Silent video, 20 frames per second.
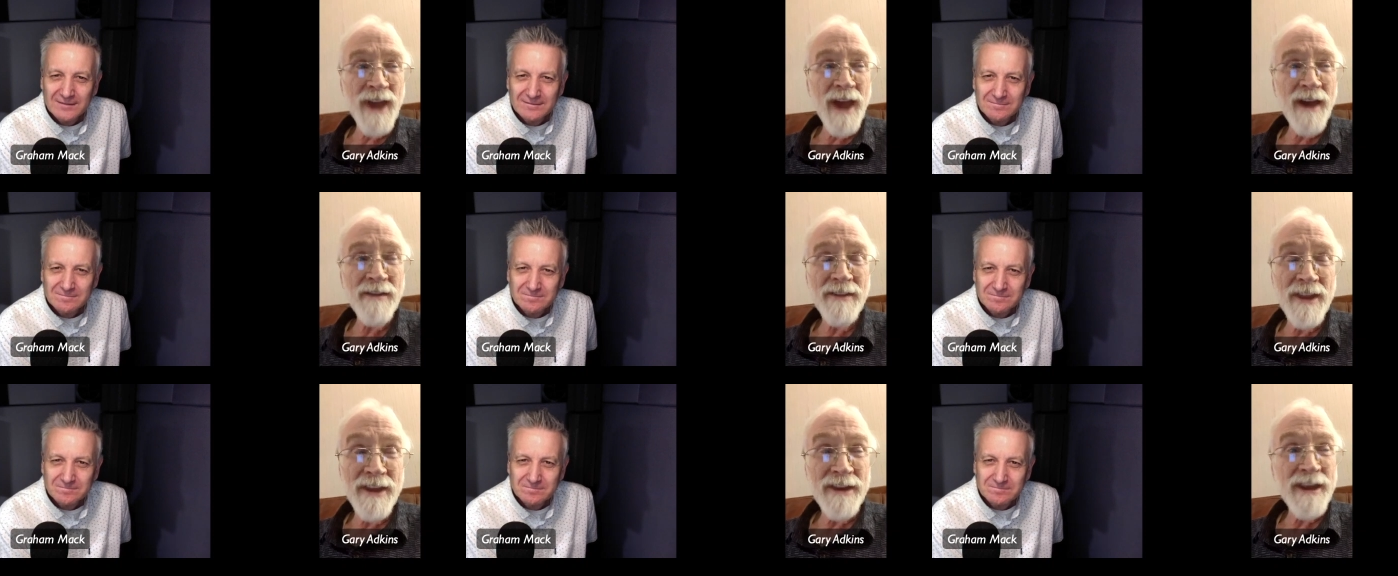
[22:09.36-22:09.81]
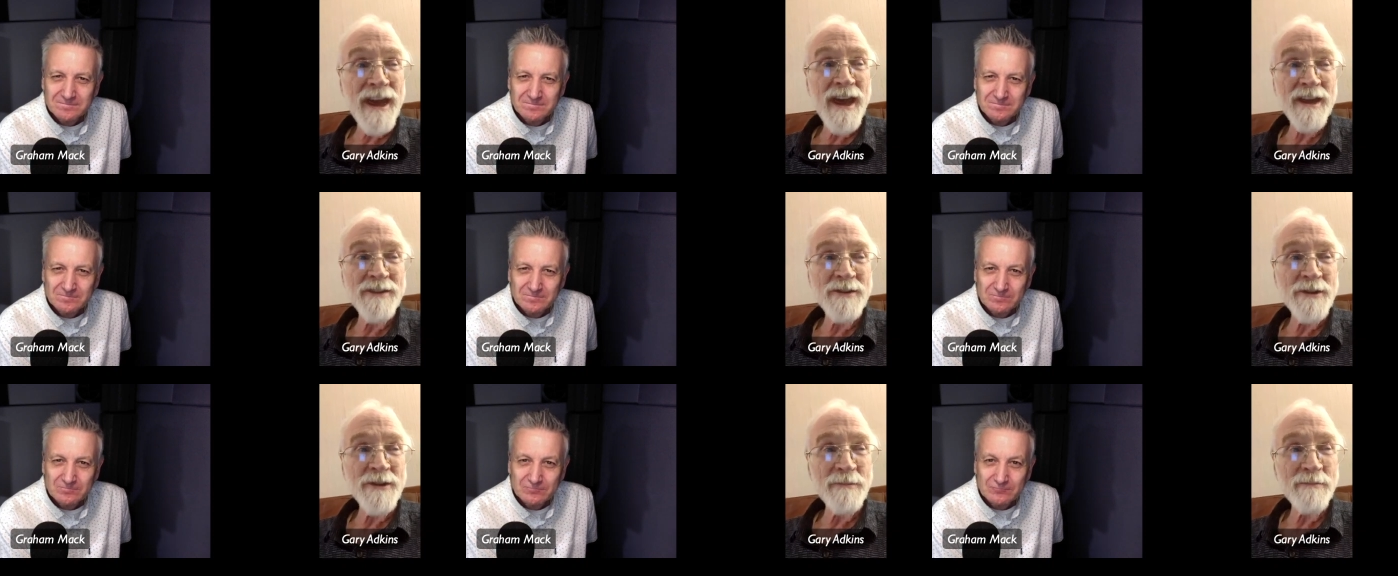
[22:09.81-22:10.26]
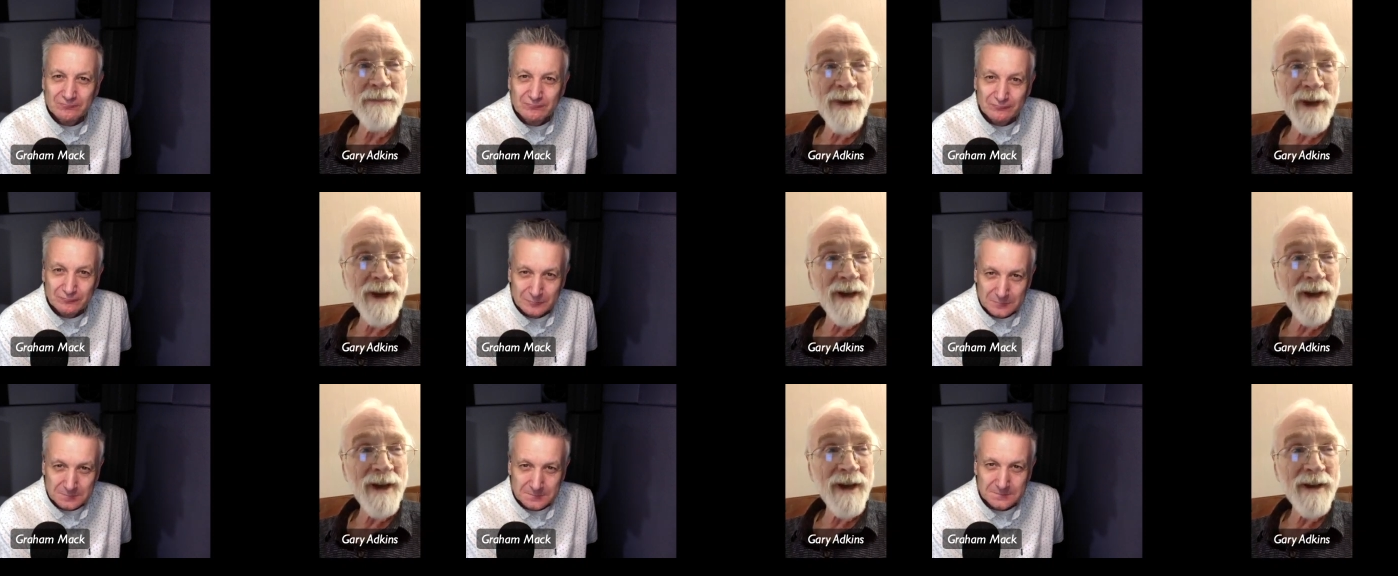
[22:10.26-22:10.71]
Speaker 1: down the
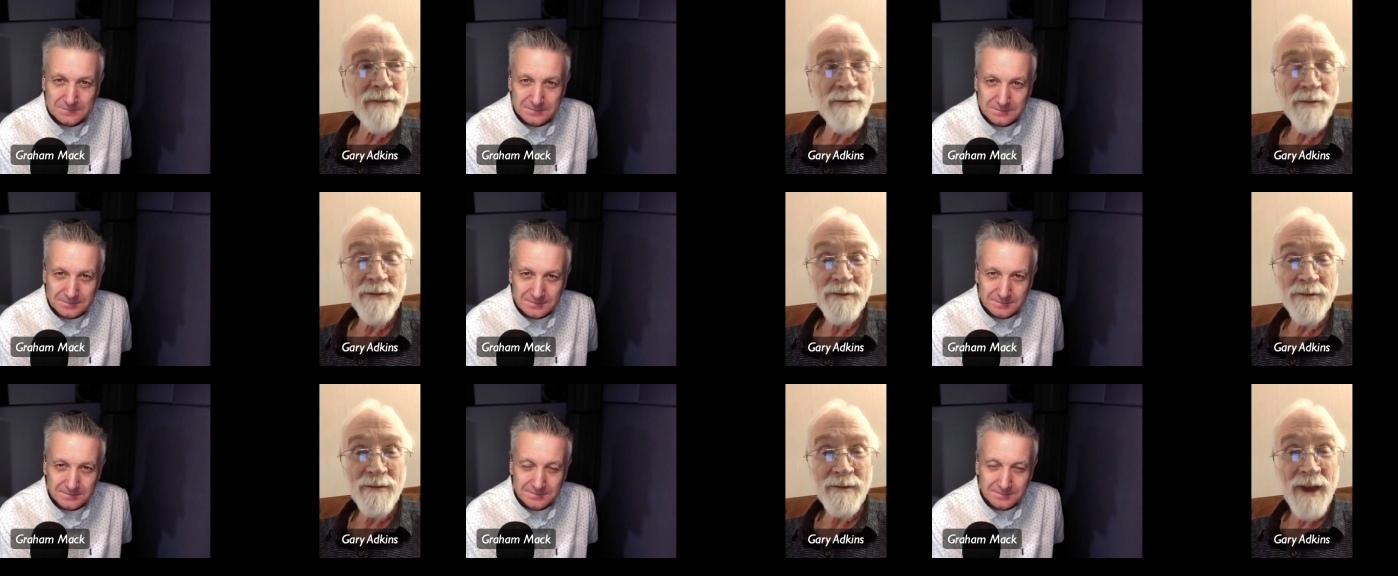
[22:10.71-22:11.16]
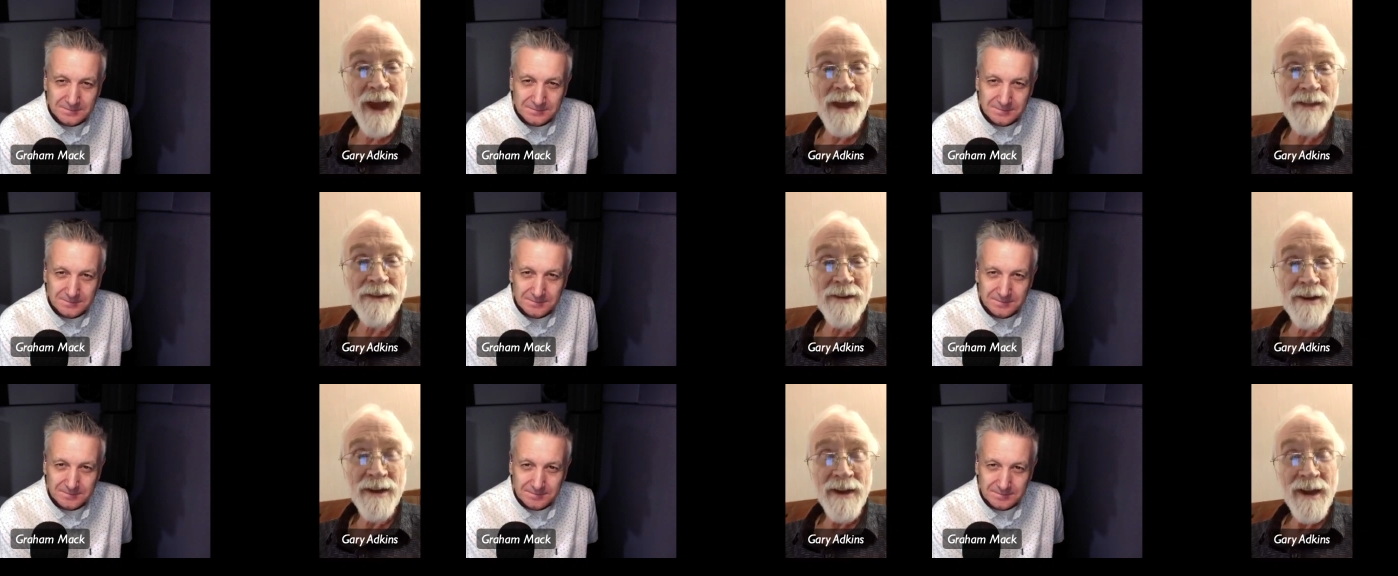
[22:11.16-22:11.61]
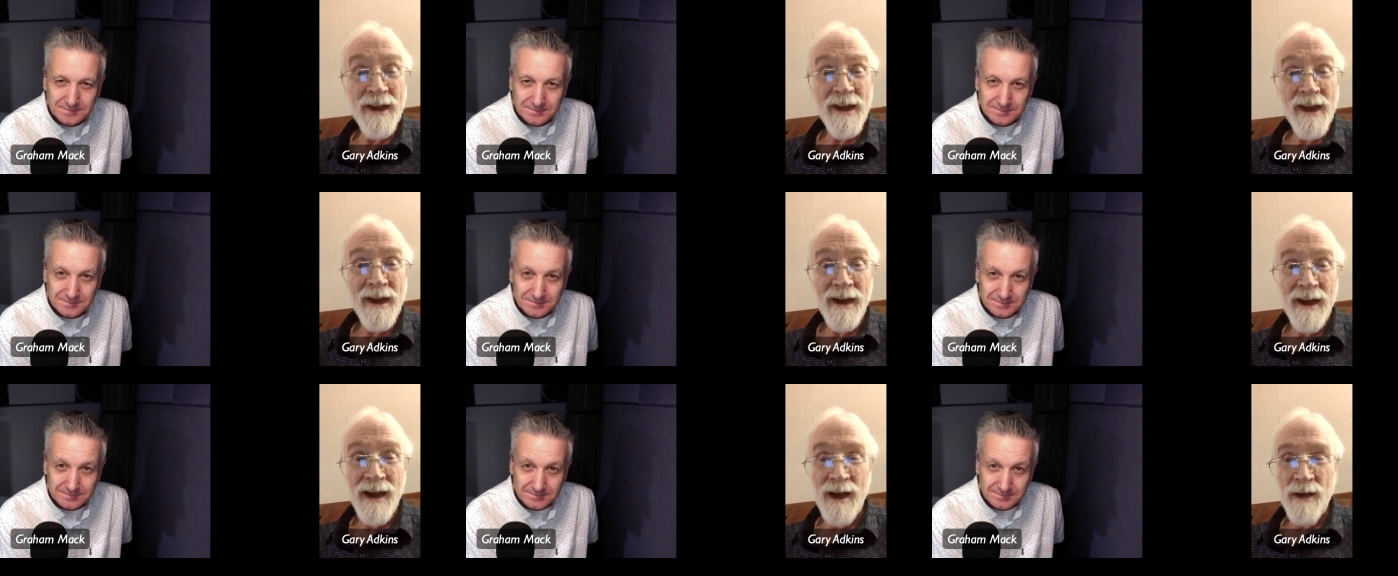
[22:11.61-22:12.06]
Danube, uh, rather,
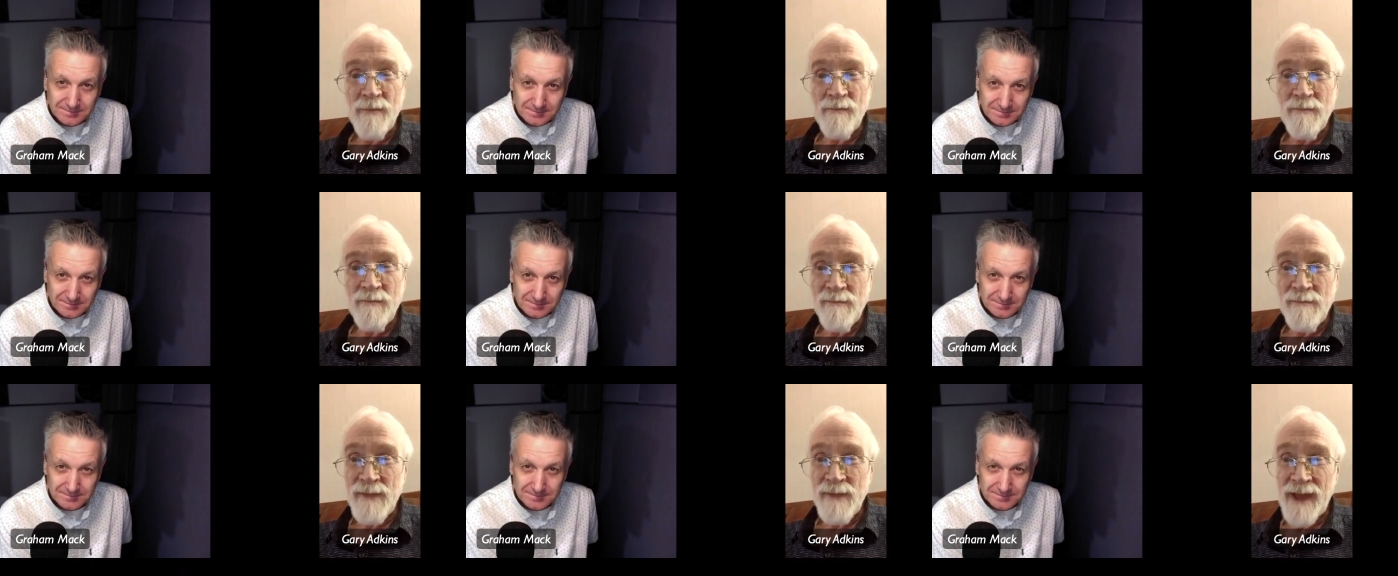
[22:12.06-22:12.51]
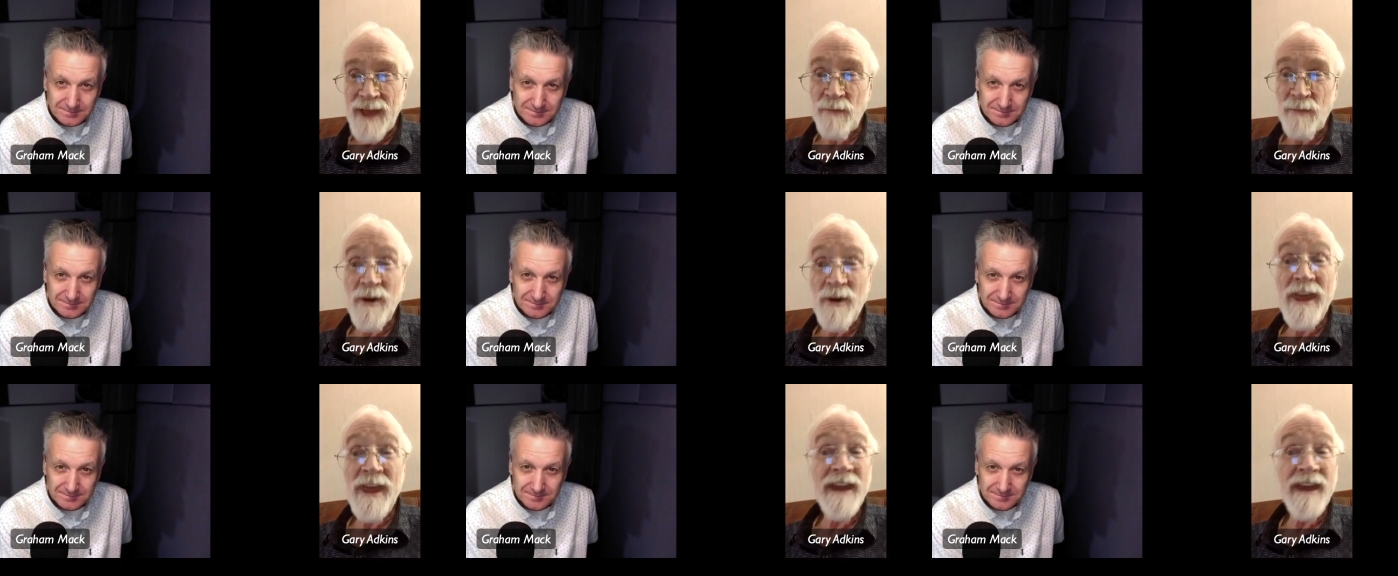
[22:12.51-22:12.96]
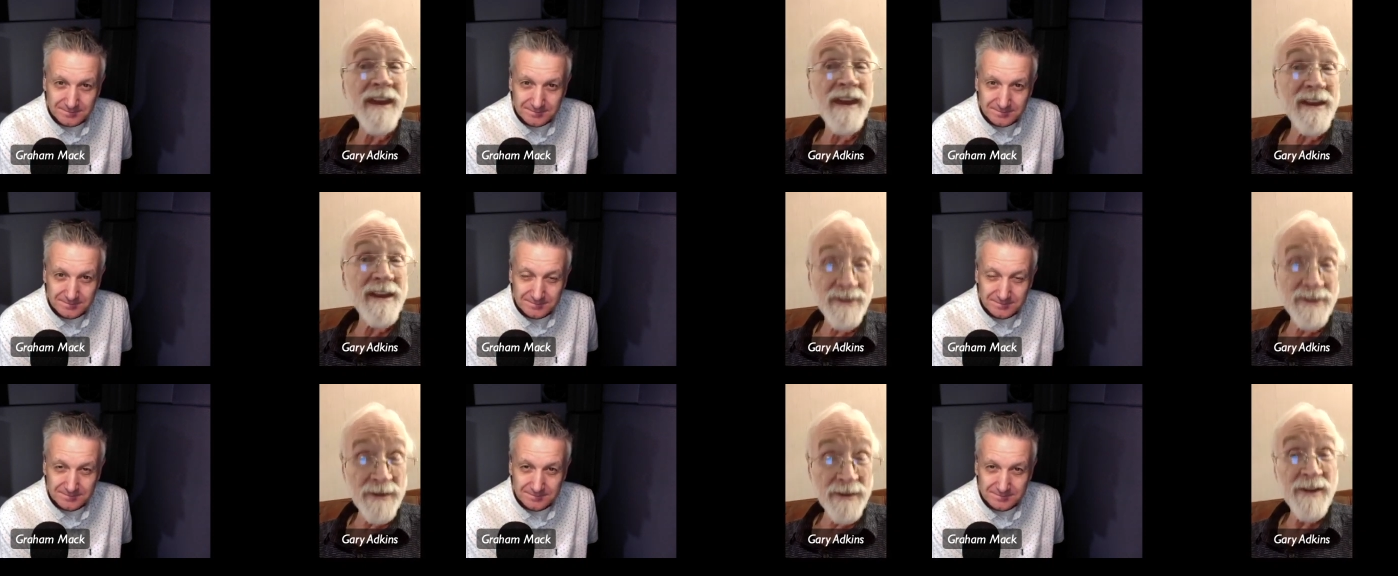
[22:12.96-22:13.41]
um, where they get
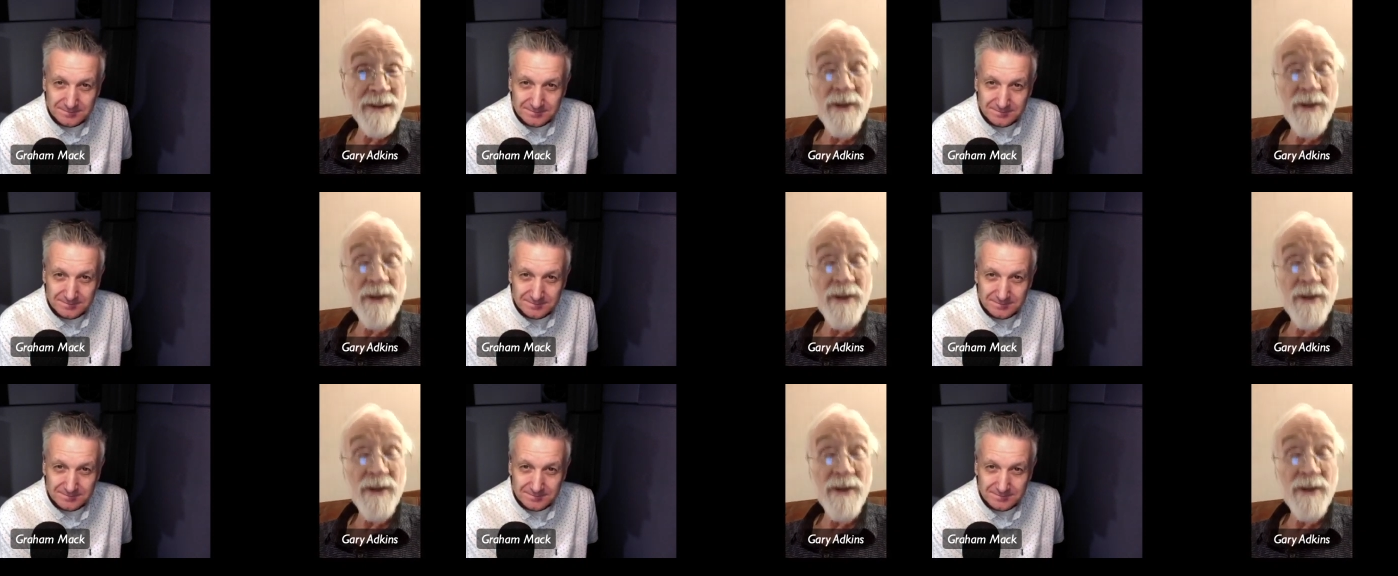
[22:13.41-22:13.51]
into it.